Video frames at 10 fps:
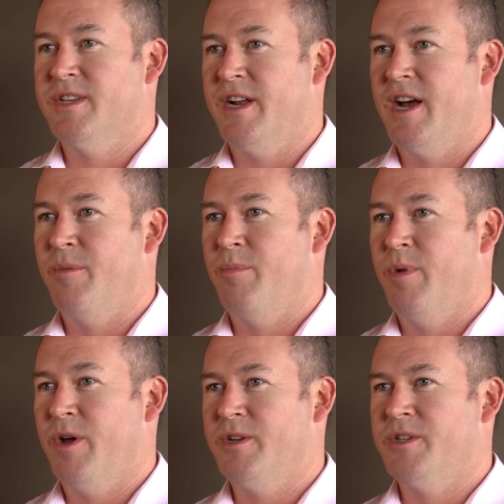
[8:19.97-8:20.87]
set up,
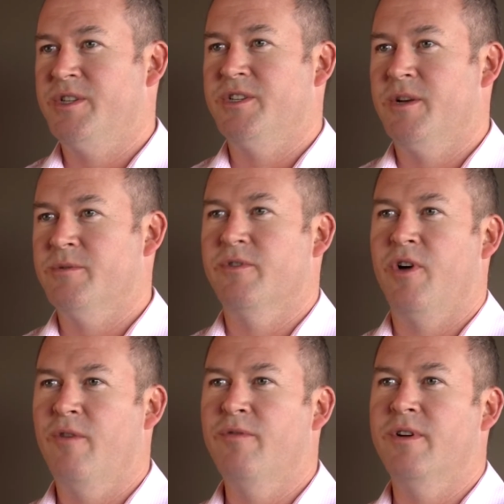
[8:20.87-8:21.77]
but just in terms of
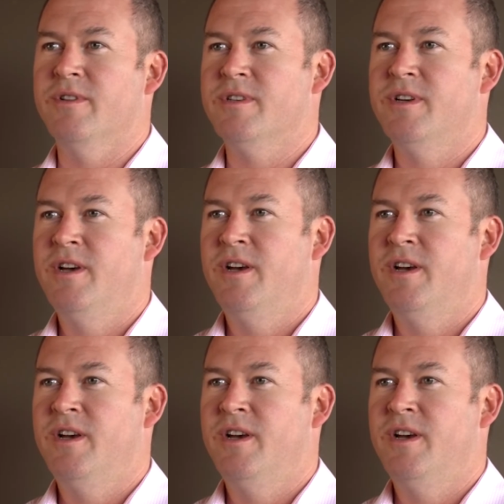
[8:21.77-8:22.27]
confidence.